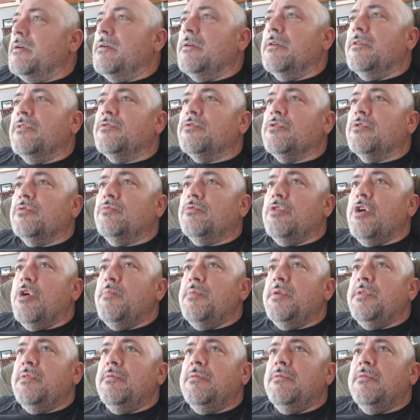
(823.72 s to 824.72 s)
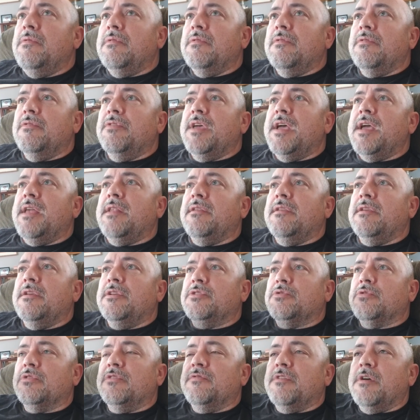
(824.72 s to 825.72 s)
so Roman then
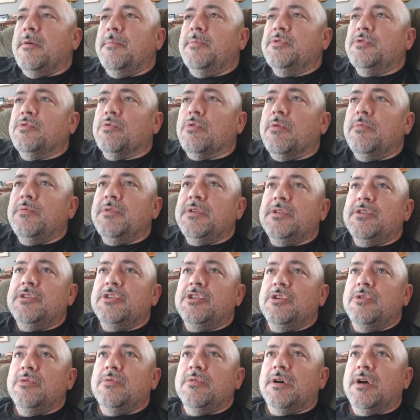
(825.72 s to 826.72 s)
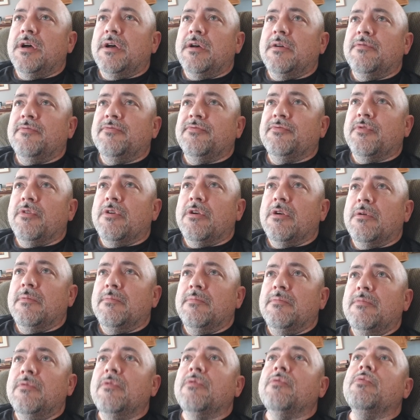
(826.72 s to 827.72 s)
is sort of absorbed into a
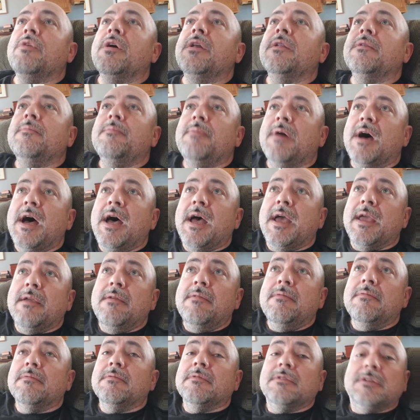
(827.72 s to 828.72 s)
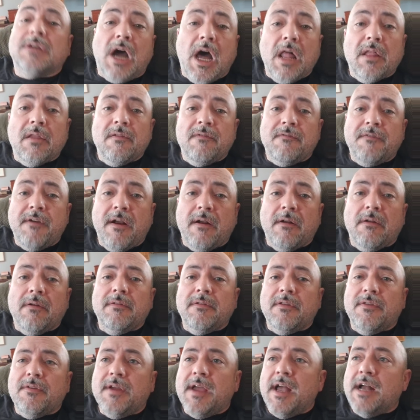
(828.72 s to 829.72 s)
firm run by Colin Farrell,
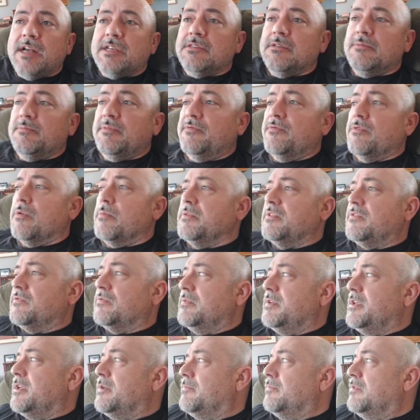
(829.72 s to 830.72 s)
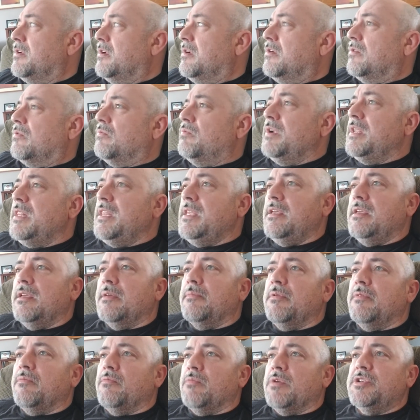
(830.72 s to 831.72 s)
another excellent performance from him. Really, I
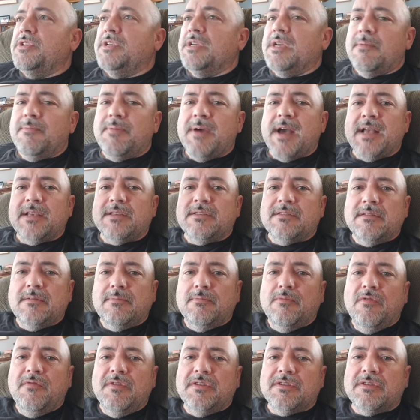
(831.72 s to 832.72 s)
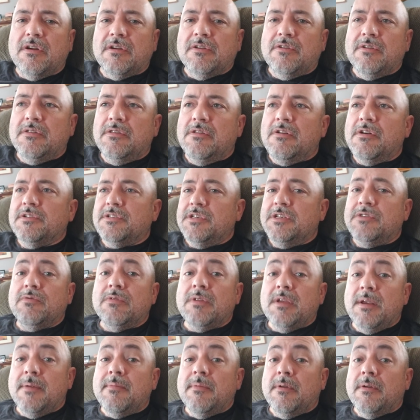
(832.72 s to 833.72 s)
mean, once you get past the movie star good looks, he's
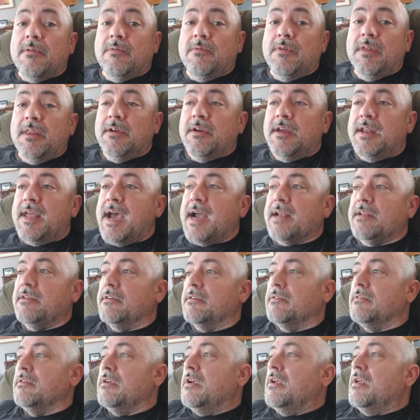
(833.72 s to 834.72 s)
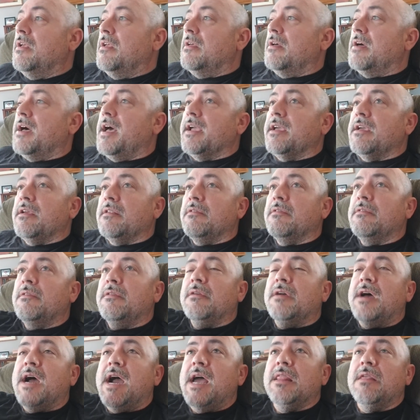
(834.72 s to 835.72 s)
really a really good actor. I can
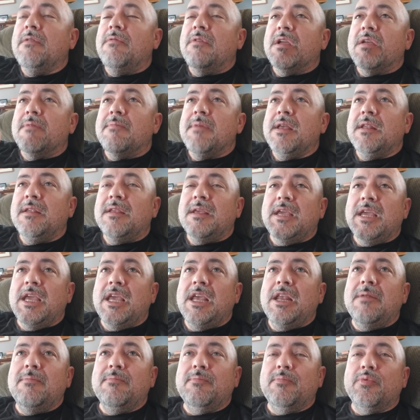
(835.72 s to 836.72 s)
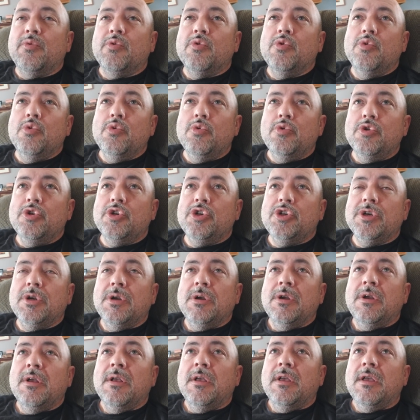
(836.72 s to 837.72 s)
highly recommend In Bruges.
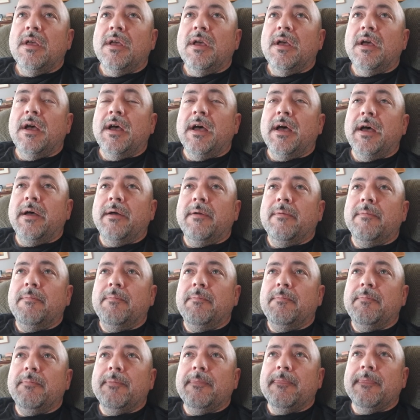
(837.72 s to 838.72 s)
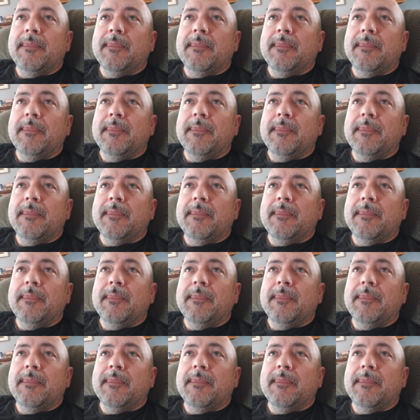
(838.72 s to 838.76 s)
I'm